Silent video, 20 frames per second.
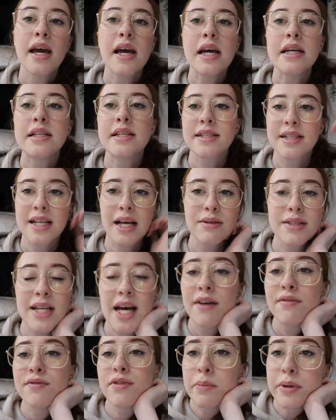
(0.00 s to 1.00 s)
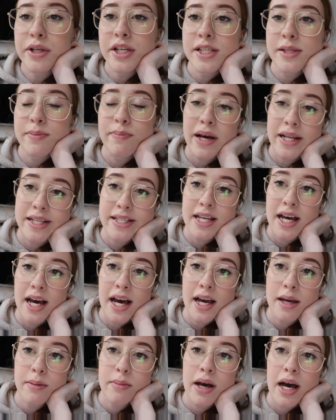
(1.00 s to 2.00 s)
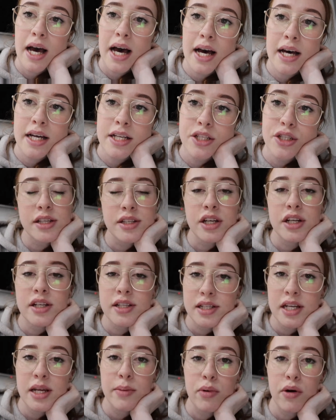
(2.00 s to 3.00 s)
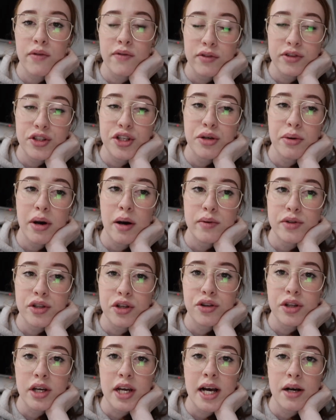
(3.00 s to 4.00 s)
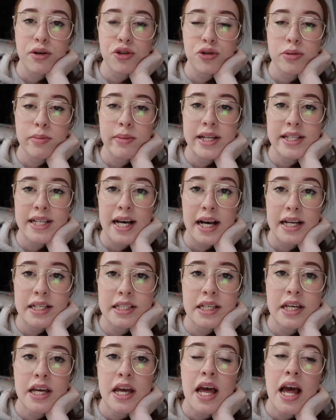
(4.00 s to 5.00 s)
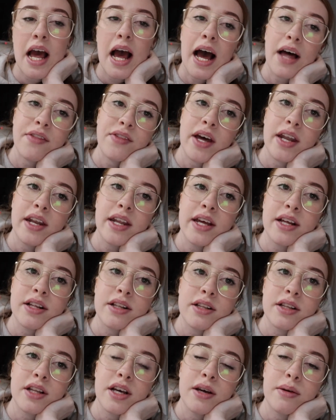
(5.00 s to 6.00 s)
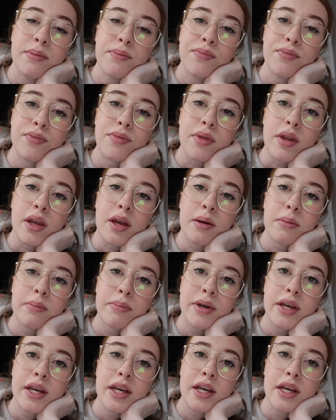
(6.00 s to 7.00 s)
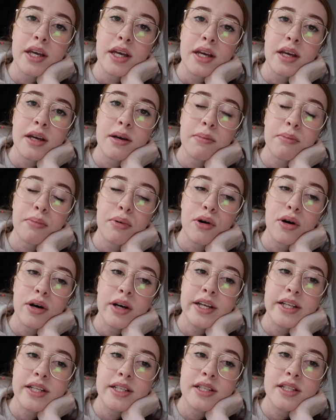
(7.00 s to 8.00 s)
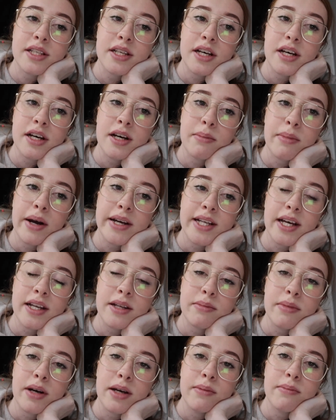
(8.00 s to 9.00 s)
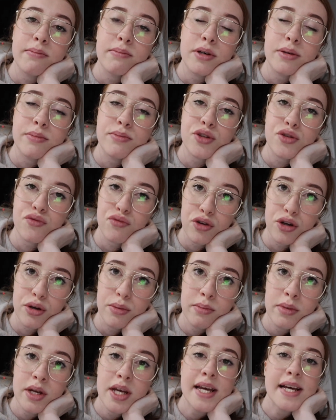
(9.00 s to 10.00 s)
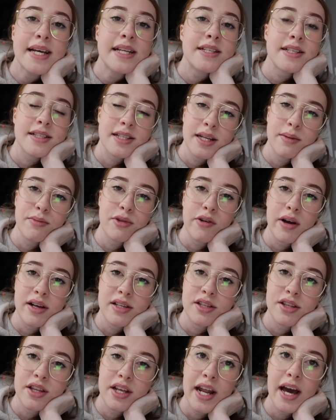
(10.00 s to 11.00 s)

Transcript: It is now time for Buddy's bedtime, and he's gonna sleep for 2 hours on the couch with my dad, and then he'll be put into my dad and my mum's room to sleep the rest of the